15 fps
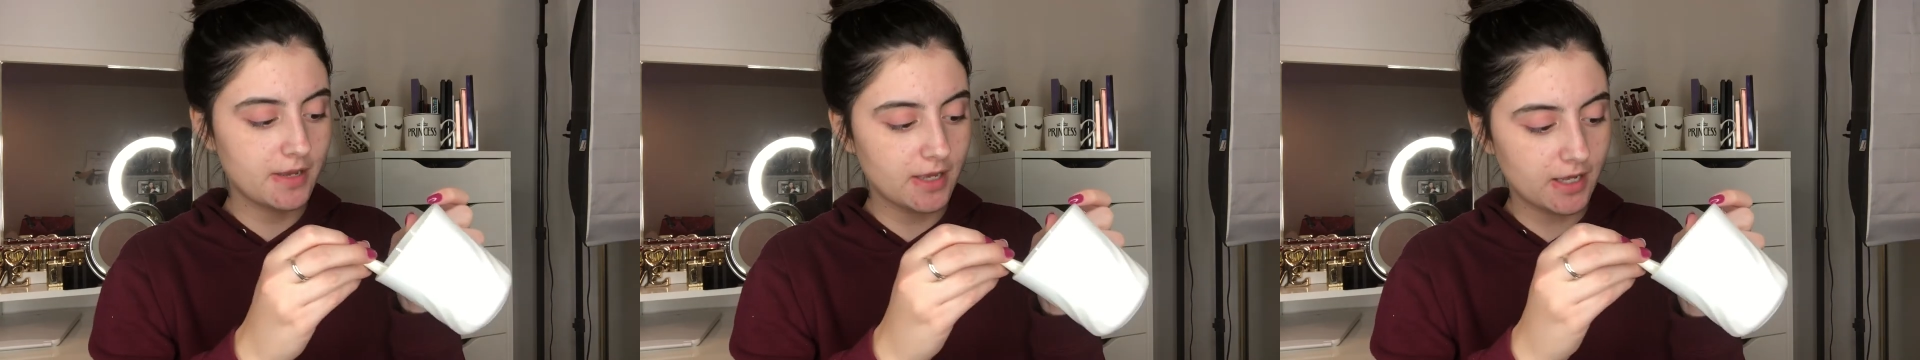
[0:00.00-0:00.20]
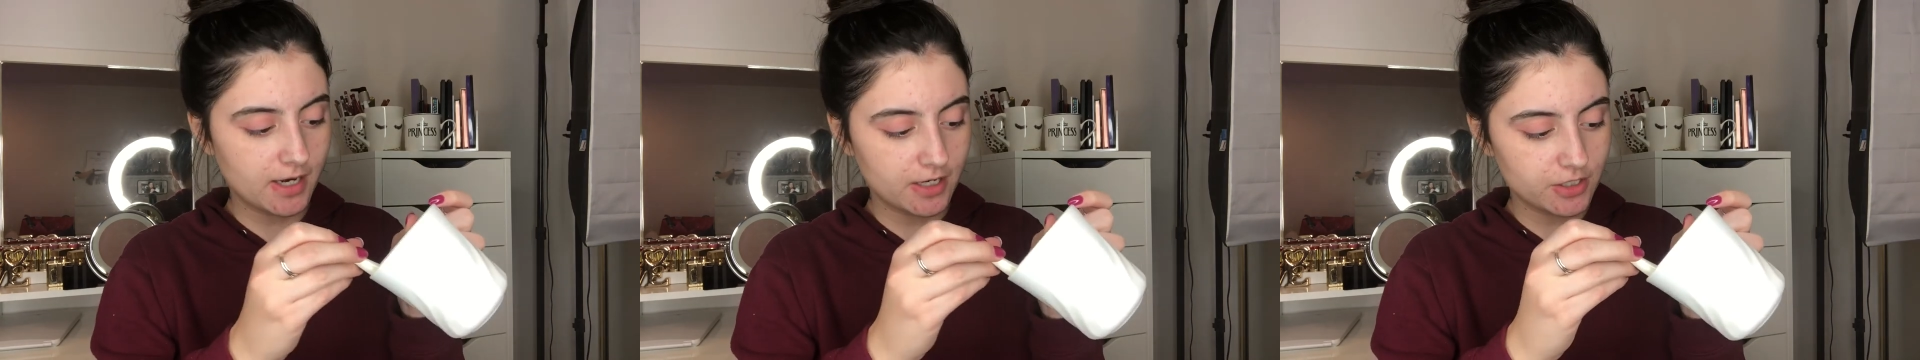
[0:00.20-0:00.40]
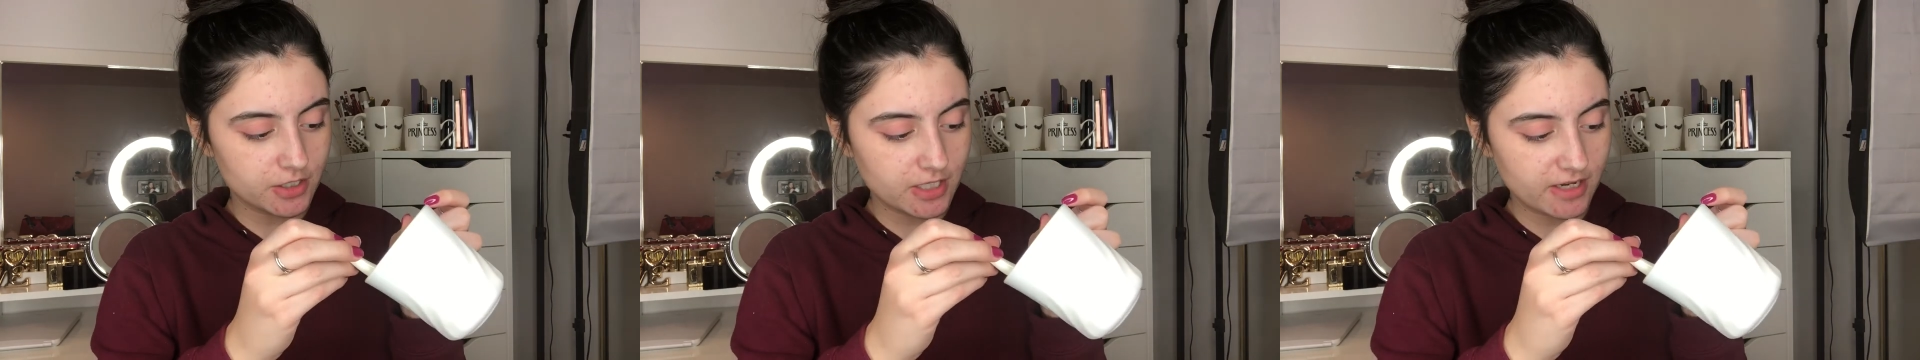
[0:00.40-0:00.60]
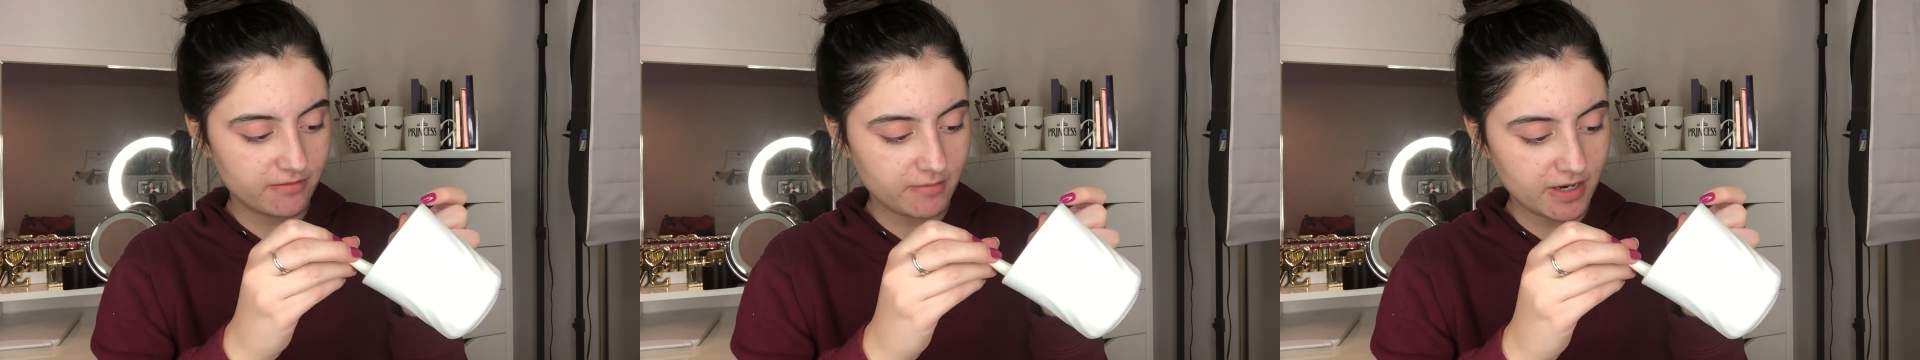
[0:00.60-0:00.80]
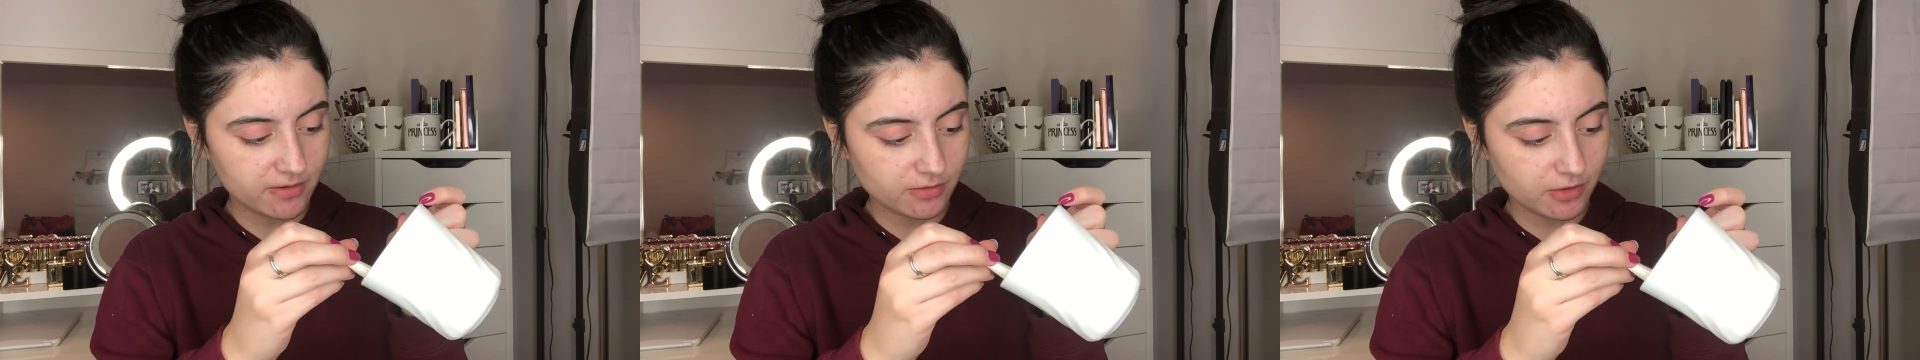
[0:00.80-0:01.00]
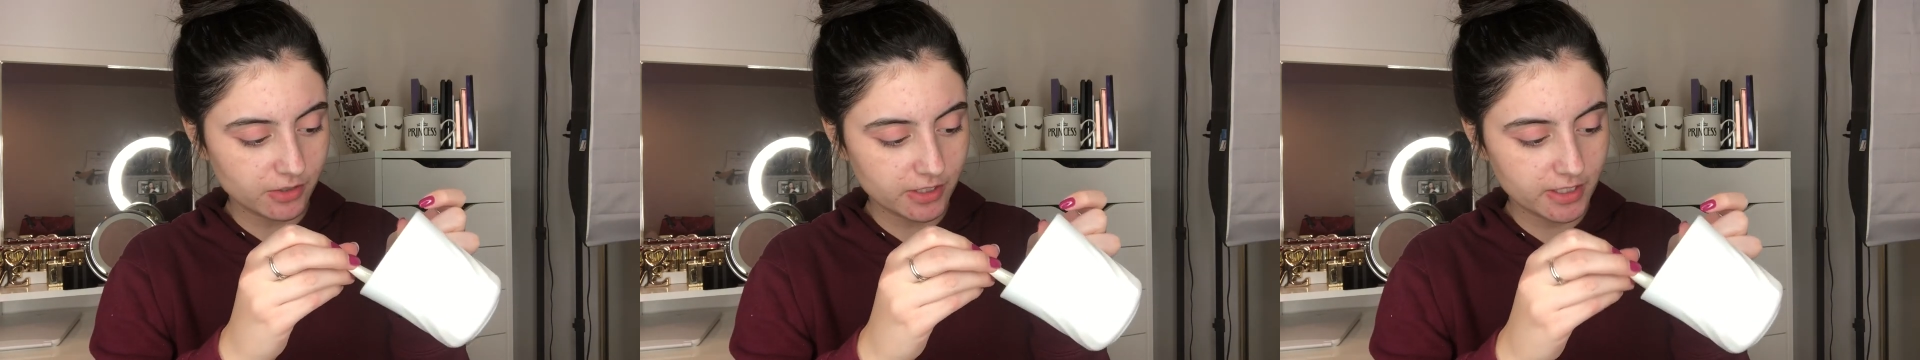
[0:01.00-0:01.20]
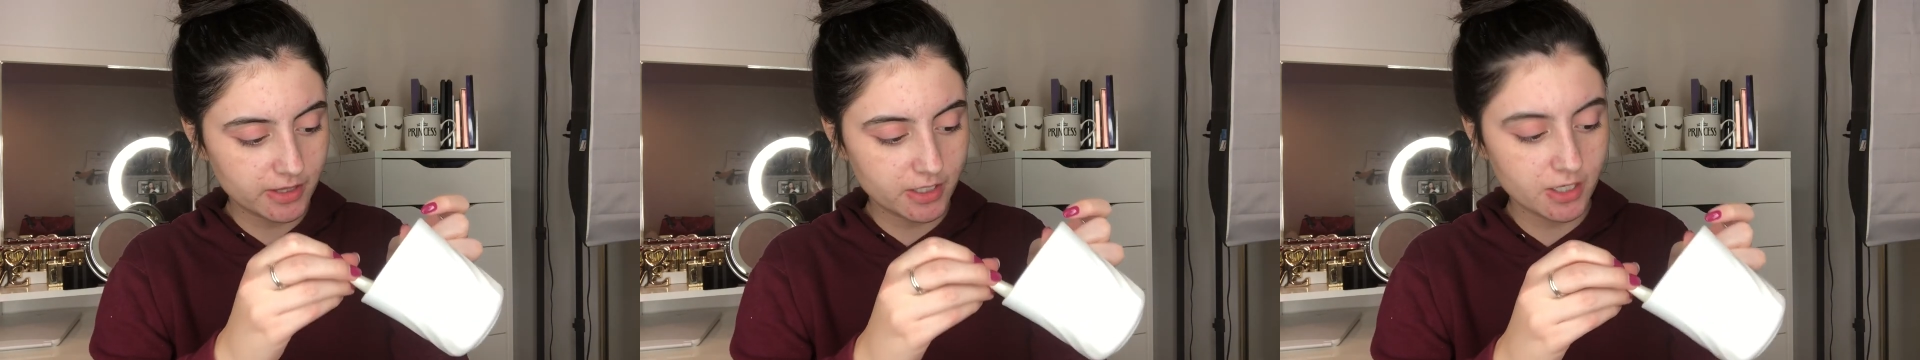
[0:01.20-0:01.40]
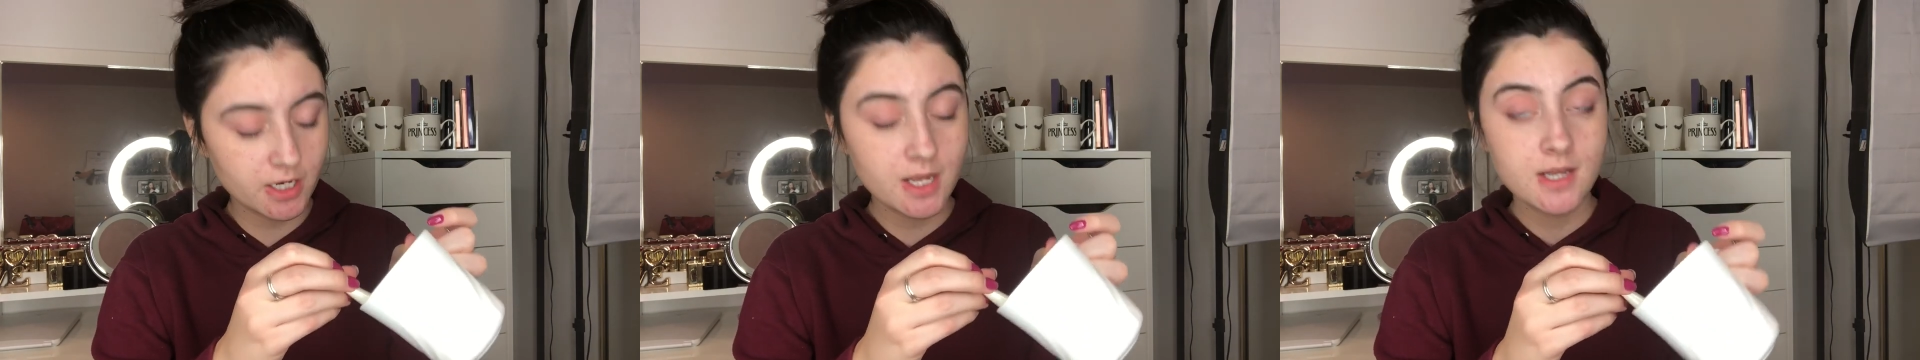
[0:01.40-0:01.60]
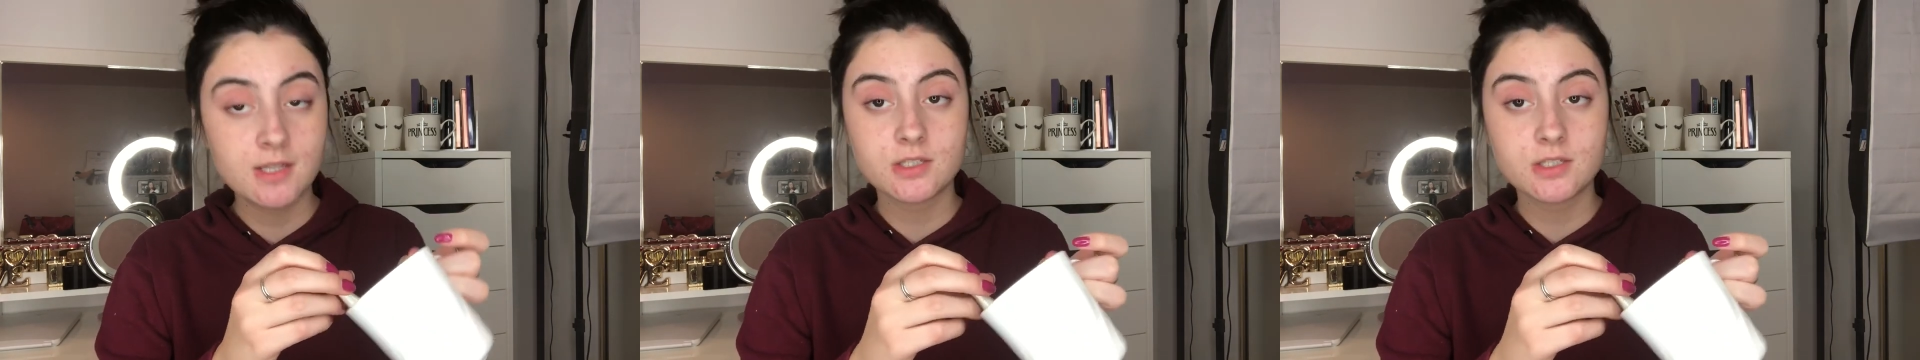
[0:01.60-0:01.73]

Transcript: and I just have my roller in there.